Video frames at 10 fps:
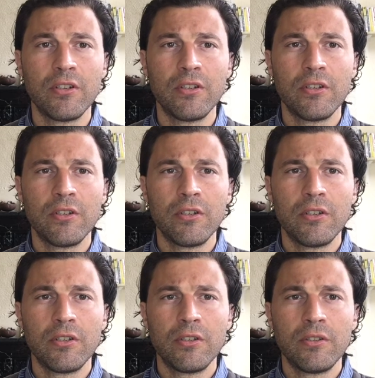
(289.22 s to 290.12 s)

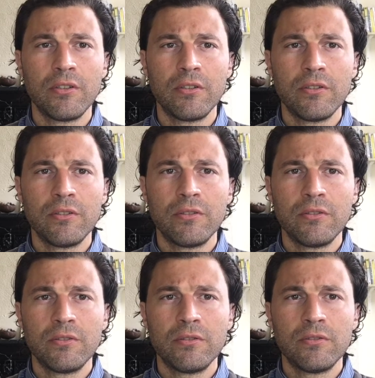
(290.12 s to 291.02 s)

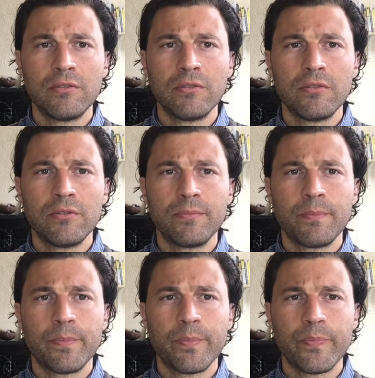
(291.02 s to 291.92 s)

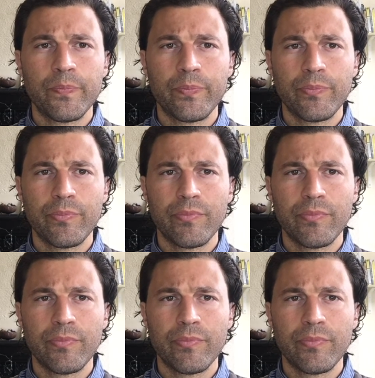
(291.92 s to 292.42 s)
[no speech]